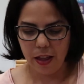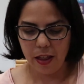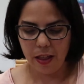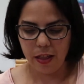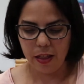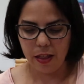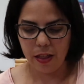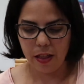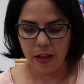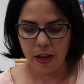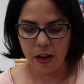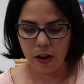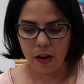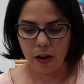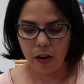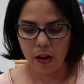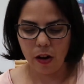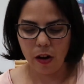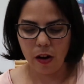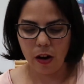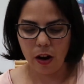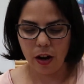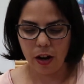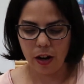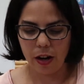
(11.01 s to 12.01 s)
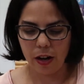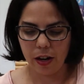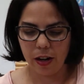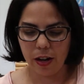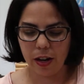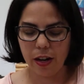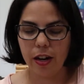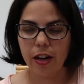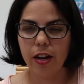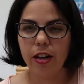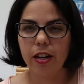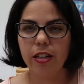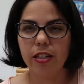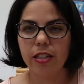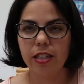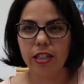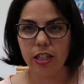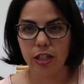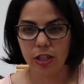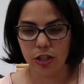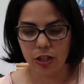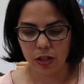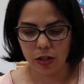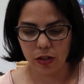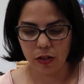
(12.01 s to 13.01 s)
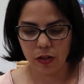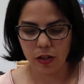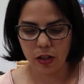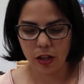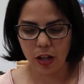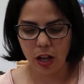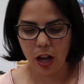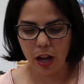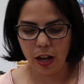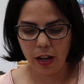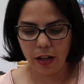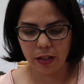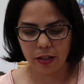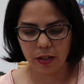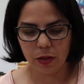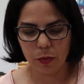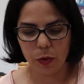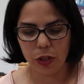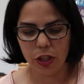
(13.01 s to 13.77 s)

There are digital clocks,